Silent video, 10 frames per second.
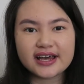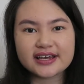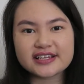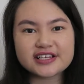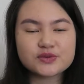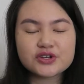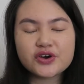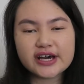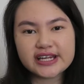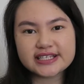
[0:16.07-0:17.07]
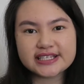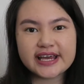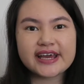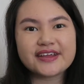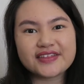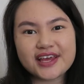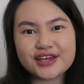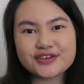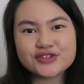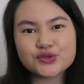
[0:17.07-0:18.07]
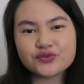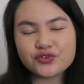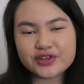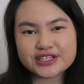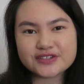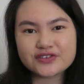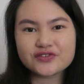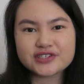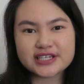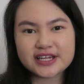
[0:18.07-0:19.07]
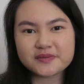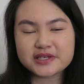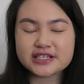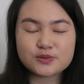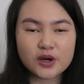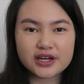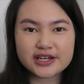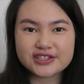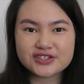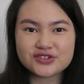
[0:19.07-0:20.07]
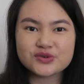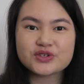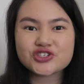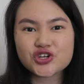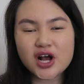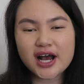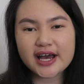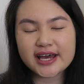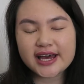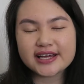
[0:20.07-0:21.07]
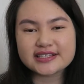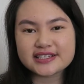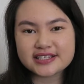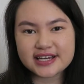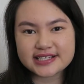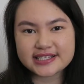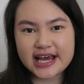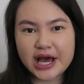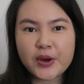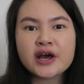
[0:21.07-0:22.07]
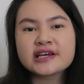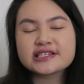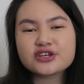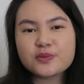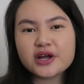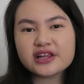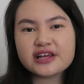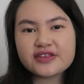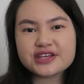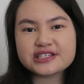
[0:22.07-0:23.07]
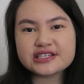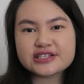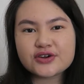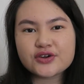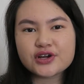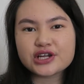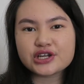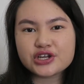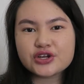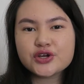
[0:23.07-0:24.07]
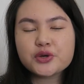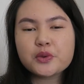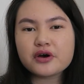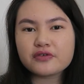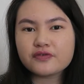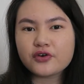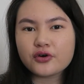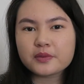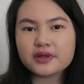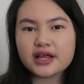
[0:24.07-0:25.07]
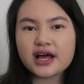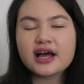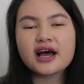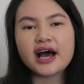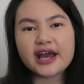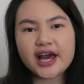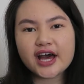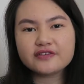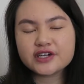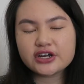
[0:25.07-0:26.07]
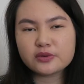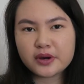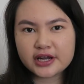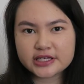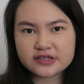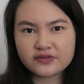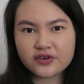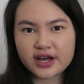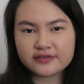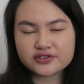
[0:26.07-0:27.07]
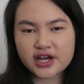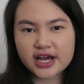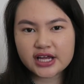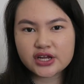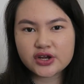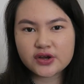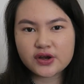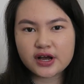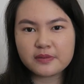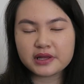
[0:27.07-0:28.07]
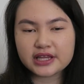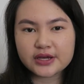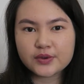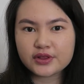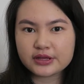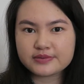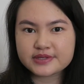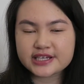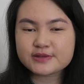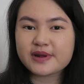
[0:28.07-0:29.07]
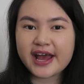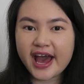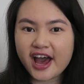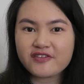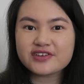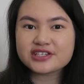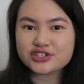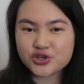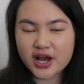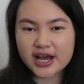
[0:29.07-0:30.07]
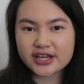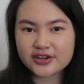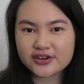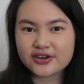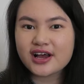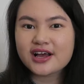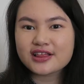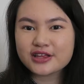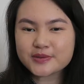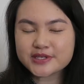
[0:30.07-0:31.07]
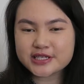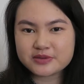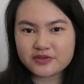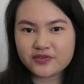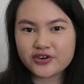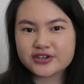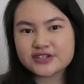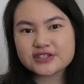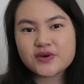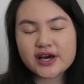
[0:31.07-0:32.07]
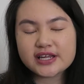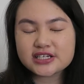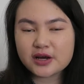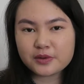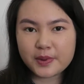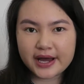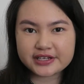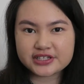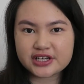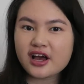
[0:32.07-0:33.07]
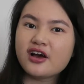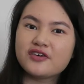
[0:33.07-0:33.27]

and I just want to go ahead and say thank you to Influenster for sending me this product to try and test out. So apparently this is her new formula. I have tried her products before. I've tried her liquid lipsticks, but I haven't tried her lipsticks before. So let's go ahead and talk about the packaging.